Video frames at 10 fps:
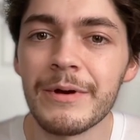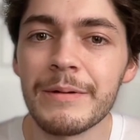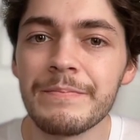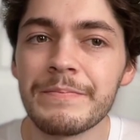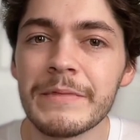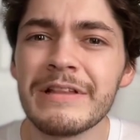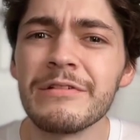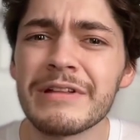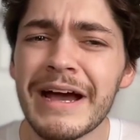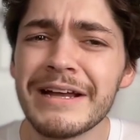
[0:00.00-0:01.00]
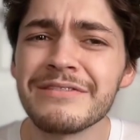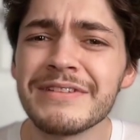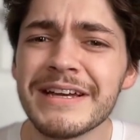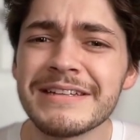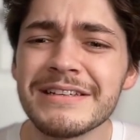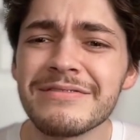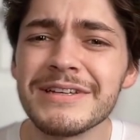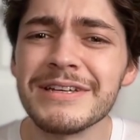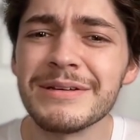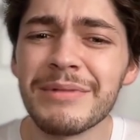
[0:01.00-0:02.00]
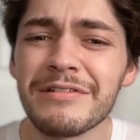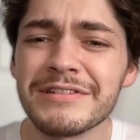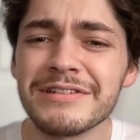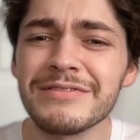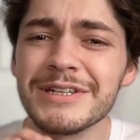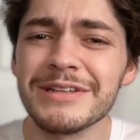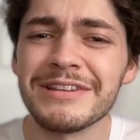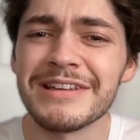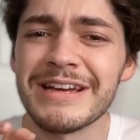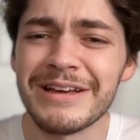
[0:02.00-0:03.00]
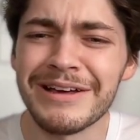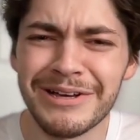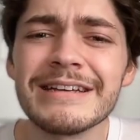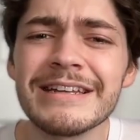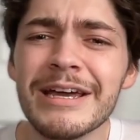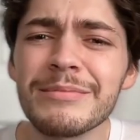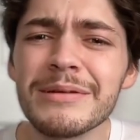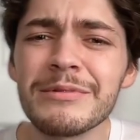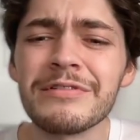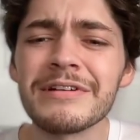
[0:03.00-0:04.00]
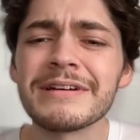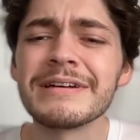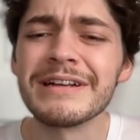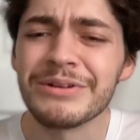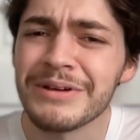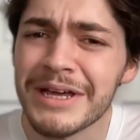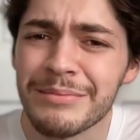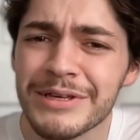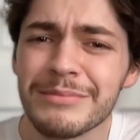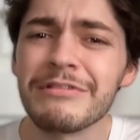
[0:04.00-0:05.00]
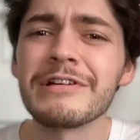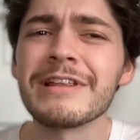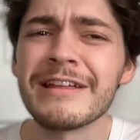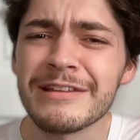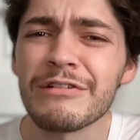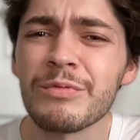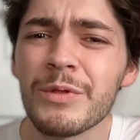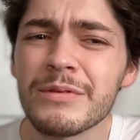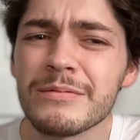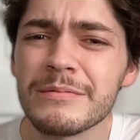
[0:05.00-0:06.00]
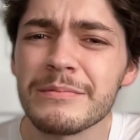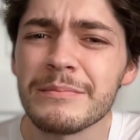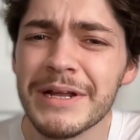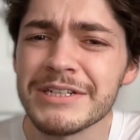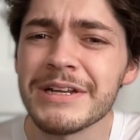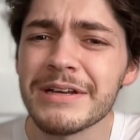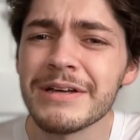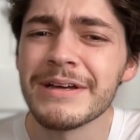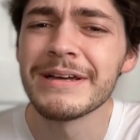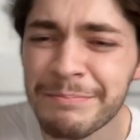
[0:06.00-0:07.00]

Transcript: right there's a kind of negativity positivity thing in, in ambient music in good ambient music that i think is worth mentioning